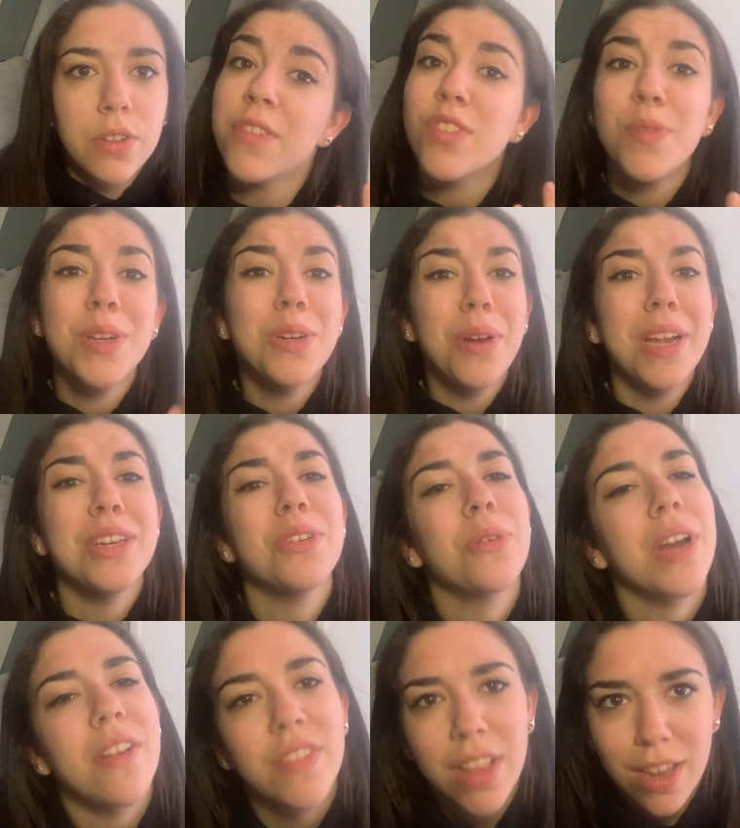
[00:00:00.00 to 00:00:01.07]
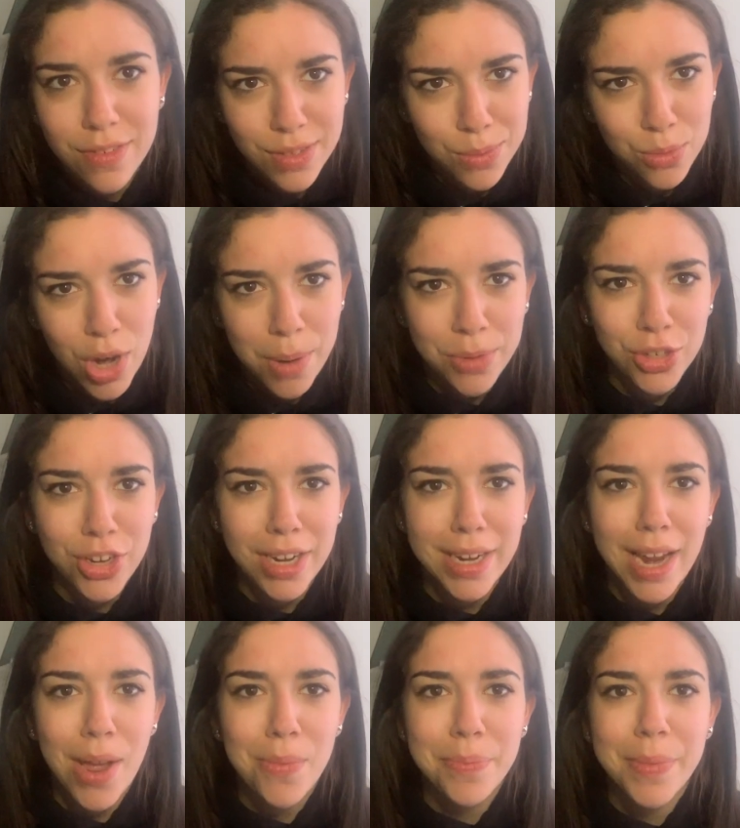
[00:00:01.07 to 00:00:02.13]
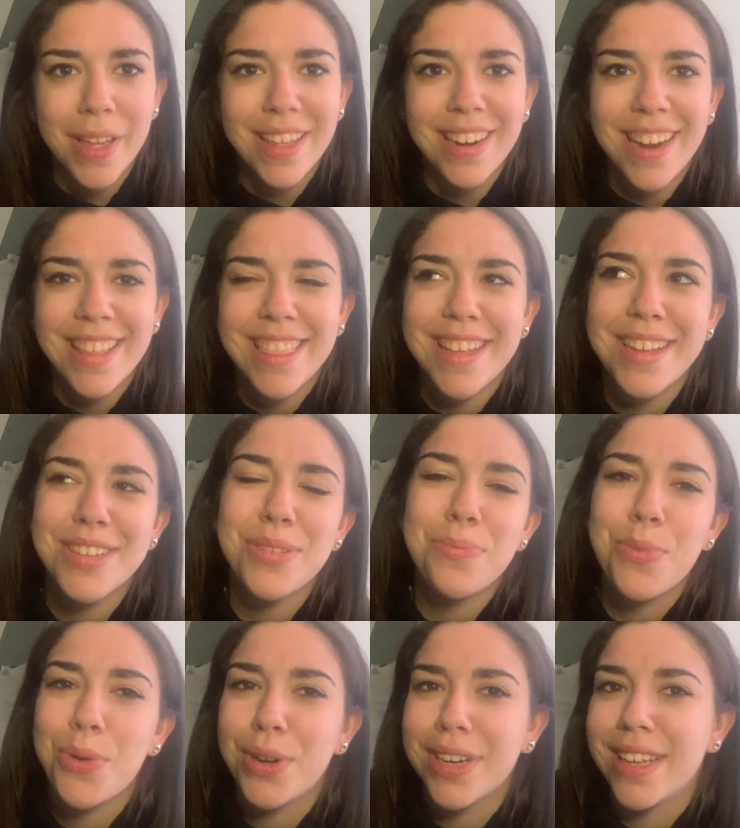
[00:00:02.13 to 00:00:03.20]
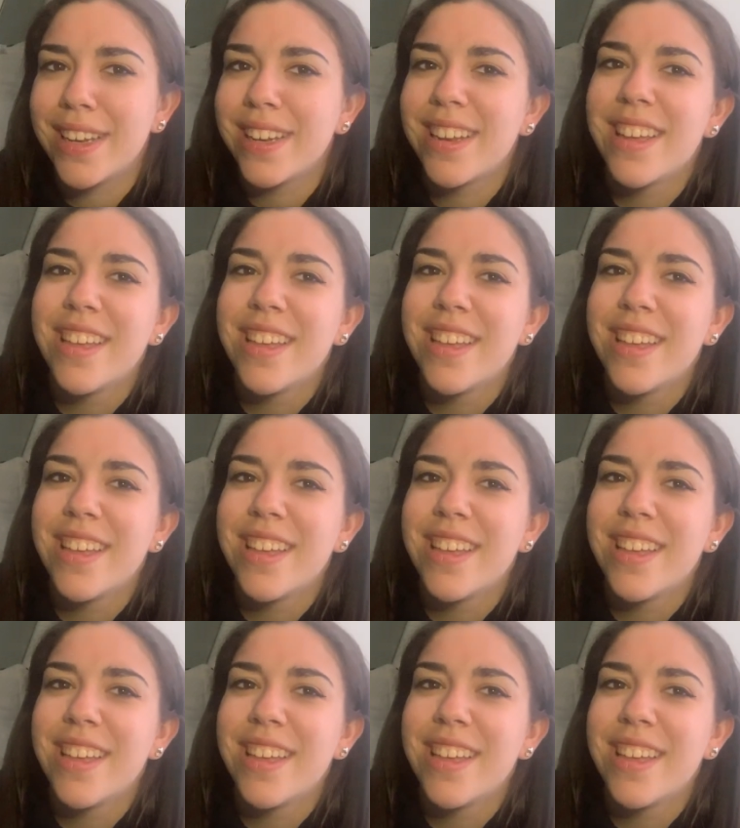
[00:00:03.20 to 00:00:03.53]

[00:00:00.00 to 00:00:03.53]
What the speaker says: Even though I don't have a lot of subscribers right now, but I think it's important